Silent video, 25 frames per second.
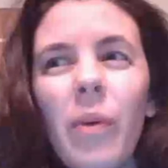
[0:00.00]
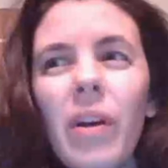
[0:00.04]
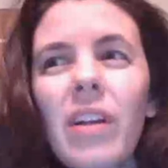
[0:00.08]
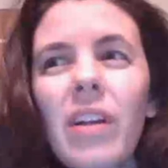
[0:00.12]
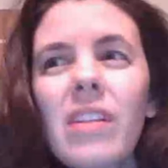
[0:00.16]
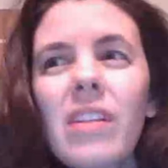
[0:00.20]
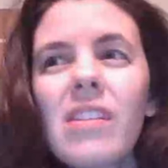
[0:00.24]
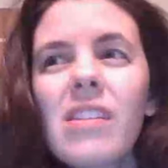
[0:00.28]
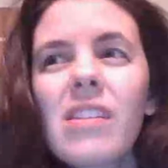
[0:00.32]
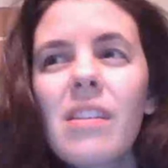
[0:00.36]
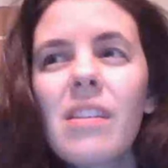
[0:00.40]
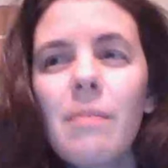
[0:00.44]

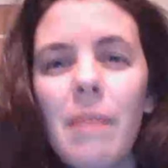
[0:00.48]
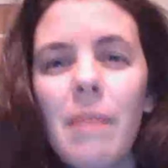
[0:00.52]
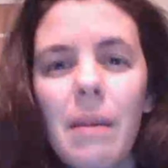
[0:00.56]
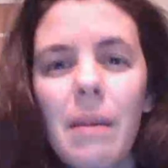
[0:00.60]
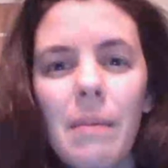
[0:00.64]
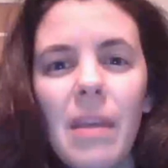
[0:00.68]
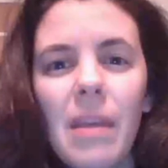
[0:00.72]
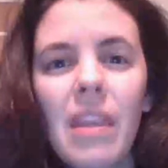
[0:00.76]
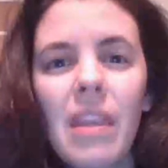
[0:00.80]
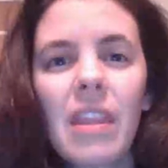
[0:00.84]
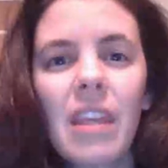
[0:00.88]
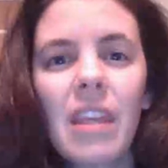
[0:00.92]
words that
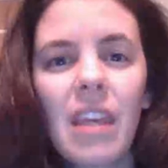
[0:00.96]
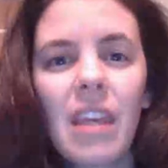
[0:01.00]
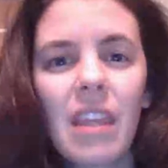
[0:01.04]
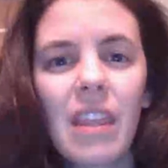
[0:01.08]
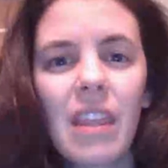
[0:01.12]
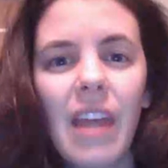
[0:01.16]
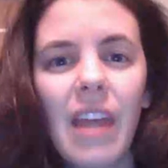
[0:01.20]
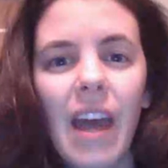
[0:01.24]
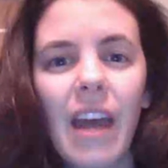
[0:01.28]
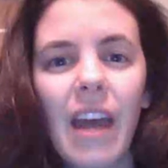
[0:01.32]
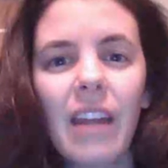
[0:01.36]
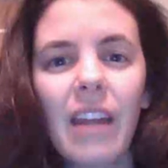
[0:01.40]
made me think
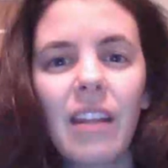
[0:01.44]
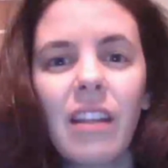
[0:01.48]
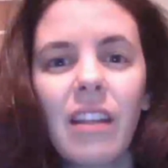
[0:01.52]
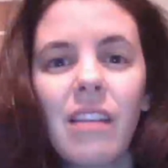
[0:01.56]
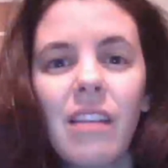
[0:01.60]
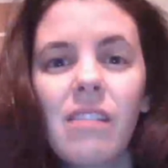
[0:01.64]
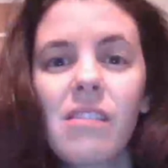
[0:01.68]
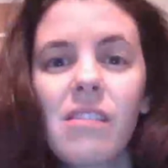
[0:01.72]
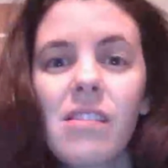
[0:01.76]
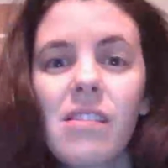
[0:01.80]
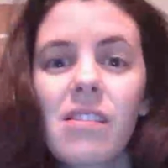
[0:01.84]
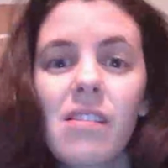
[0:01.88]
that?
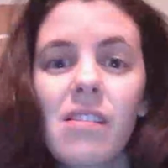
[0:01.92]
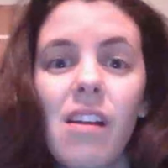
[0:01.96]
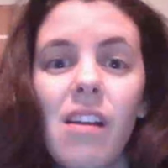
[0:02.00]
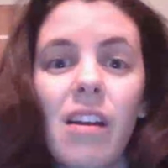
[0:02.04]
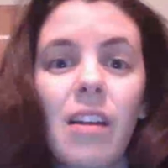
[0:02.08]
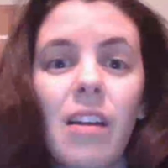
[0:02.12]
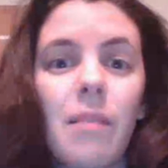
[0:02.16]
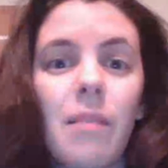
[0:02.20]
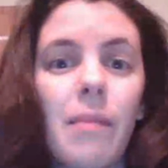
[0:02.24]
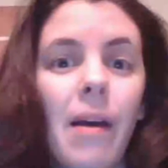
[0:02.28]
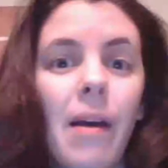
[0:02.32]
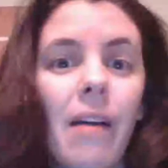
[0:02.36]
He's
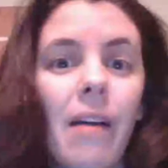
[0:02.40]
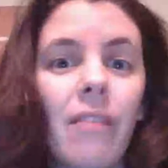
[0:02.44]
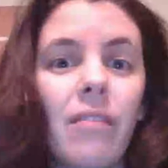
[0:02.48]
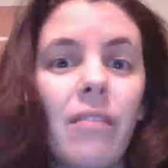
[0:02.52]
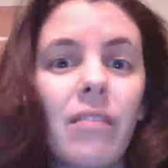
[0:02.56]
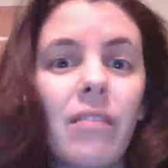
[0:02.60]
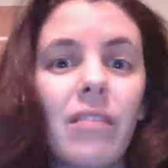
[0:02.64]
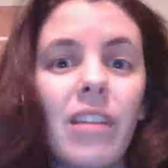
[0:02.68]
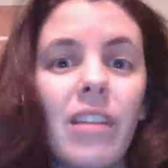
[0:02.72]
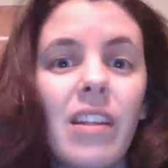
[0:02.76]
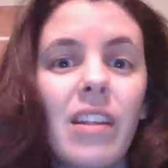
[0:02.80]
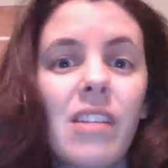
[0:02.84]
talking
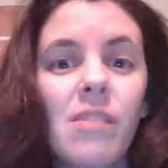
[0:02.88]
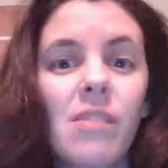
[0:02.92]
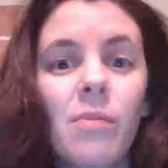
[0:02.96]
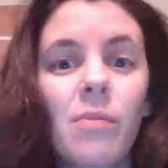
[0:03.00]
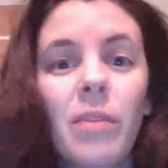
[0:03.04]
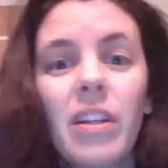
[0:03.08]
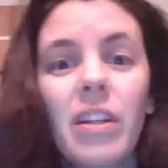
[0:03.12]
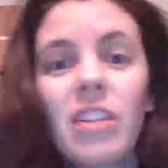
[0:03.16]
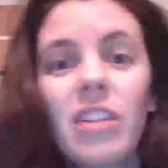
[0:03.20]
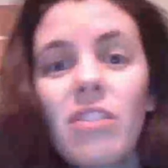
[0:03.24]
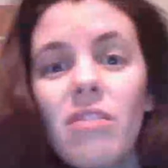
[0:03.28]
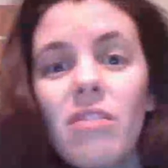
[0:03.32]
about he doesn't
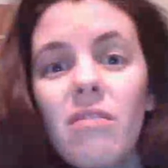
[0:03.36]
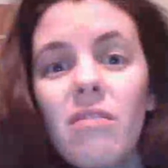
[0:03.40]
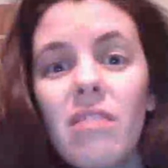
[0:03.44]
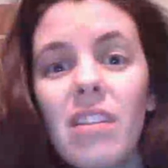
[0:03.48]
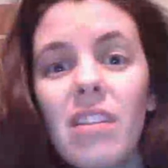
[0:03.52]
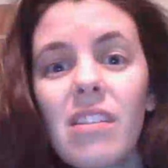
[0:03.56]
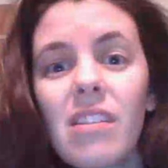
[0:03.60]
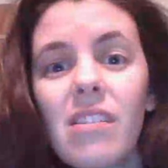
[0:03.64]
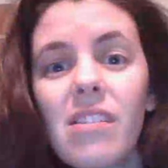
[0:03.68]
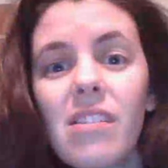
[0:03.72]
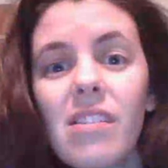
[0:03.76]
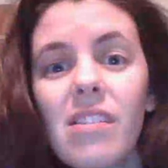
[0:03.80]
want to do
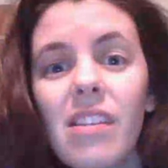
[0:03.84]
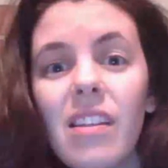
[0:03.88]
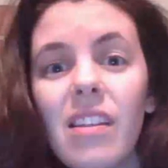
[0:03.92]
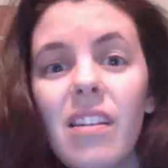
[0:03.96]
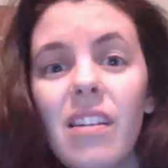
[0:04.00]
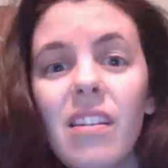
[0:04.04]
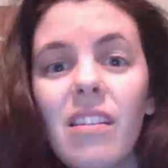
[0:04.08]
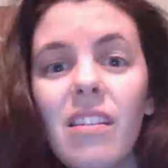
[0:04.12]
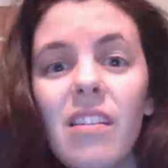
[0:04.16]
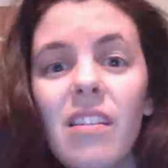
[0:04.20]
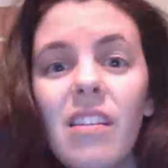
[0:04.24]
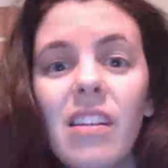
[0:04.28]
this,
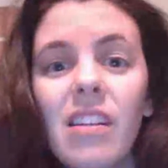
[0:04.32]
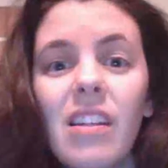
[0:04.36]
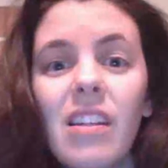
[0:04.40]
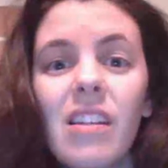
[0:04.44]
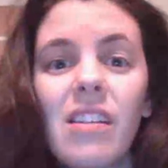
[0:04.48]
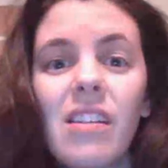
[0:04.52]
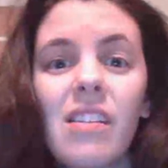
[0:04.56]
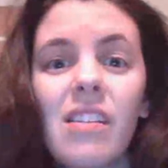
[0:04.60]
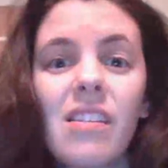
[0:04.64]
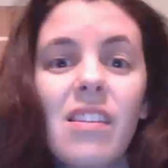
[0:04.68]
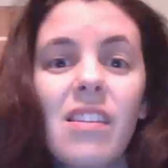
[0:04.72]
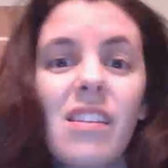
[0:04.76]
and
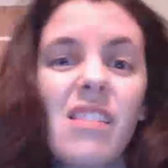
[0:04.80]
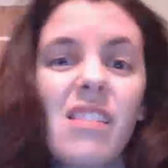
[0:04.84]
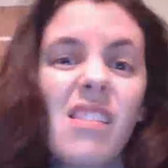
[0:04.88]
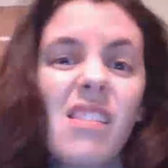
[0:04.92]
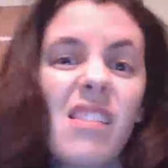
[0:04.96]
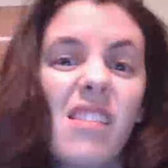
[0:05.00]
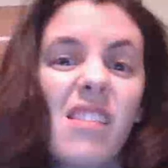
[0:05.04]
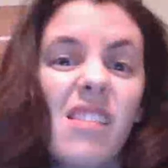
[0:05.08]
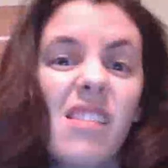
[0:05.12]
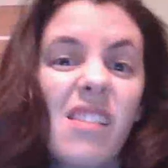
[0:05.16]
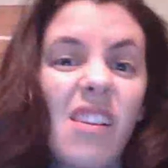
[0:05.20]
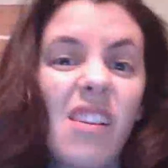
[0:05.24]
he thinks
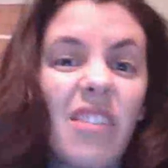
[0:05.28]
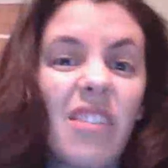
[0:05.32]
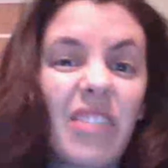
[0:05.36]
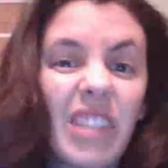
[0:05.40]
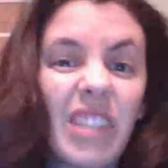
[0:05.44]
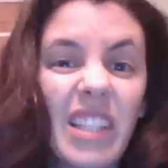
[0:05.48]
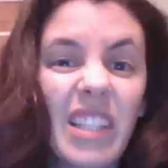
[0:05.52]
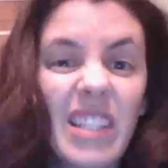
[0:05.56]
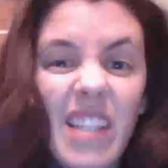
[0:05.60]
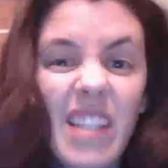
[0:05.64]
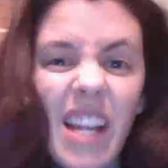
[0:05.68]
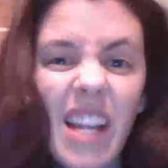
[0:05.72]
this is all
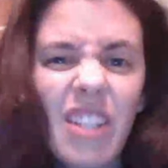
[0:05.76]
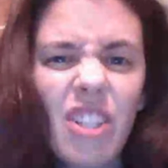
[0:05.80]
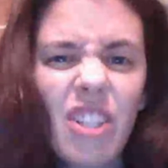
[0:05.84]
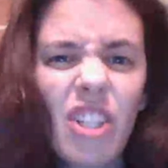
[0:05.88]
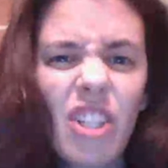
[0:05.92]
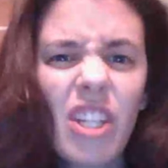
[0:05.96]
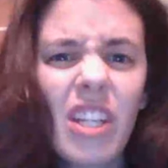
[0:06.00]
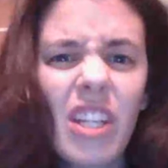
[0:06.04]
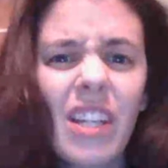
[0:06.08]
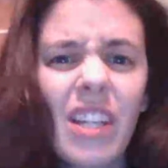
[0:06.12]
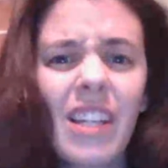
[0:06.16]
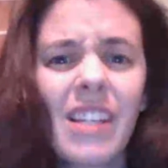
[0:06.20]
really
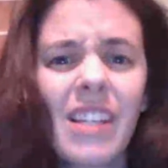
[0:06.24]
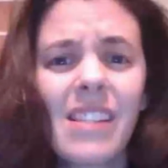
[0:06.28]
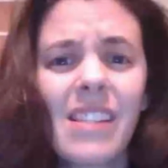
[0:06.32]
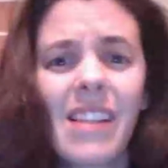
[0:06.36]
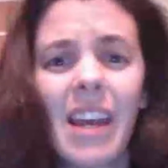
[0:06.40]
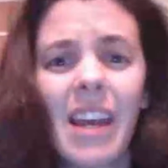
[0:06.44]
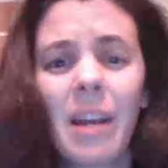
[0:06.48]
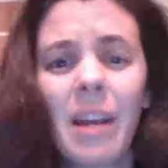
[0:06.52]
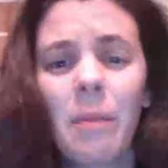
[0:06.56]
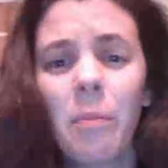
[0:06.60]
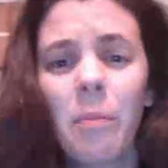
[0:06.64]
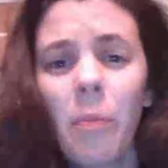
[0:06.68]
touchy, and he's
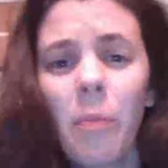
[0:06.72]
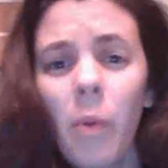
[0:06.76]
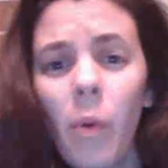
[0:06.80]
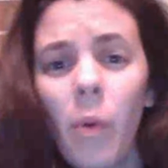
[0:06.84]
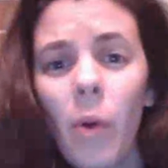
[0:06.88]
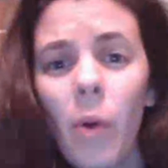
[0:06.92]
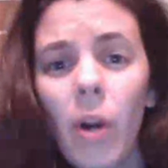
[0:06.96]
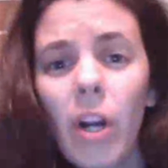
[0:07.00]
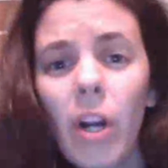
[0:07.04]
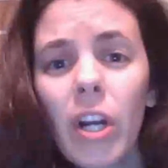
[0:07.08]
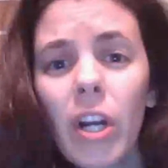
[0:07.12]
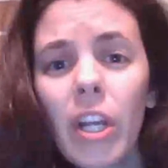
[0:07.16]
kind of
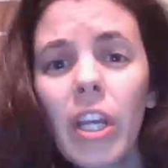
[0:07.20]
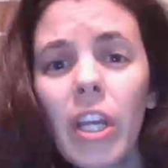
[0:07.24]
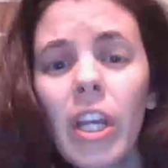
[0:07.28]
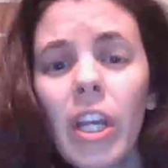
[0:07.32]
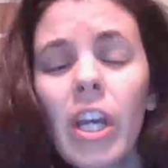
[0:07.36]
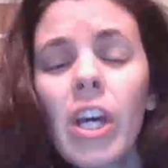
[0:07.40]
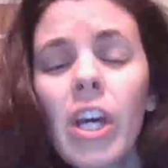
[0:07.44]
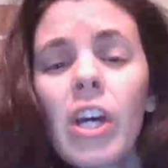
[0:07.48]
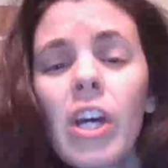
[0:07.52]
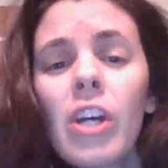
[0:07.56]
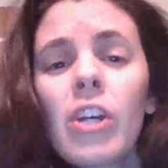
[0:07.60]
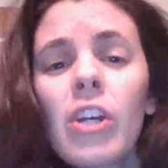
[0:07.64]
bored.
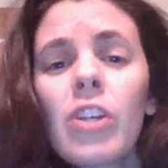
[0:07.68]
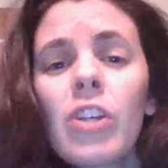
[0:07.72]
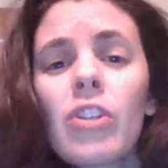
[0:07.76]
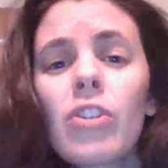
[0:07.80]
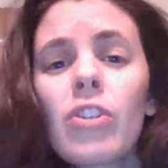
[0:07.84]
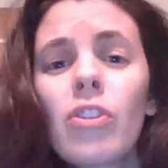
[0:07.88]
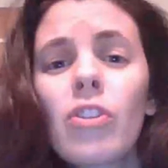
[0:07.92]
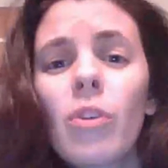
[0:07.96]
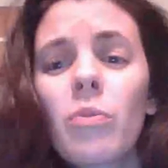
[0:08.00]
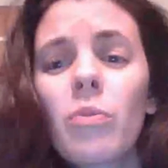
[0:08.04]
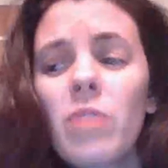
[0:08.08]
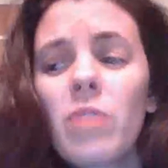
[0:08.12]

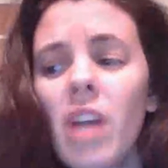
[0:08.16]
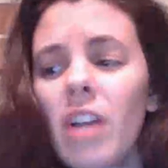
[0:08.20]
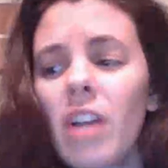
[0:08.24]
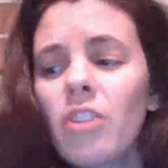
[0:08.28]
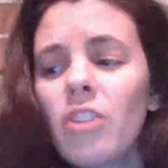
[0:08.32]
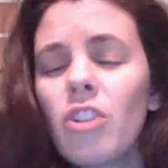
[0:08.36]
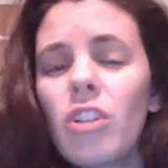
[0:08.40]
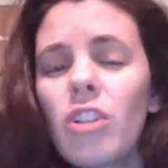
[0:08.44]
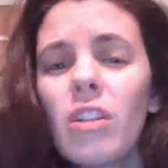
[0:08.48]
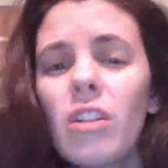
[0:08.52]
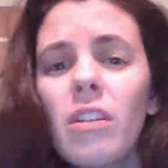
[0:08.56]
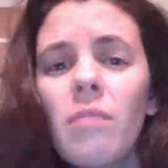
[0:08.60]
So
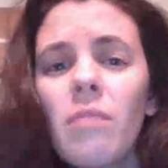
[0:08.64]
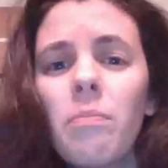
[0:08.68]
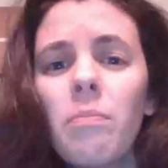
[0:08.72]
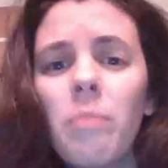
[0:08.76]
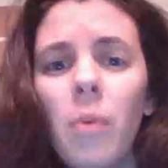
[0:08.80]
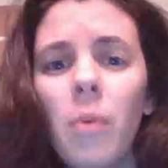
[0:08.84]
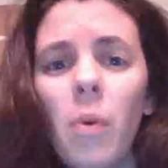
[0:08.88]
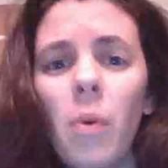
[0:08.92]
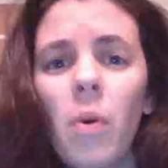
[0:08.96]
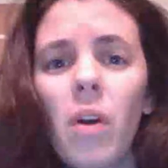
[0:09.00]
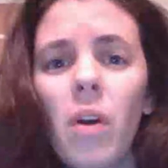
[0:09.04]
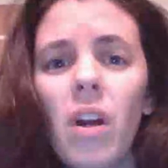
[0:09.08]
touchy,
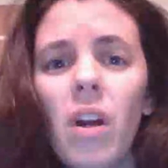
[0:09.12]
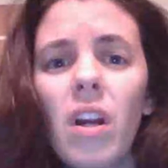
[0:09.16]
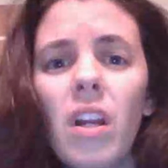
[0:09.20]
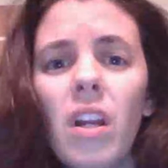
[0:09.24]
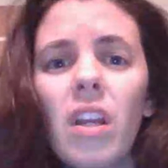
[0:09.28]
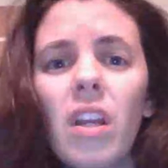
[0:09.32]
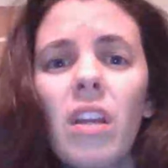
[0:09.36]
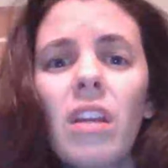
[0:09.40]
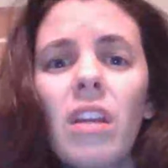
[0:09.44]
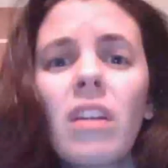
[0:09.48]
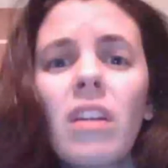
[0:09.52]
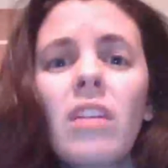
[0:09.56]

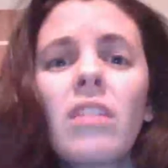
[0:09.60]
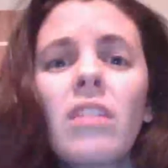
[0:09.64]
bored,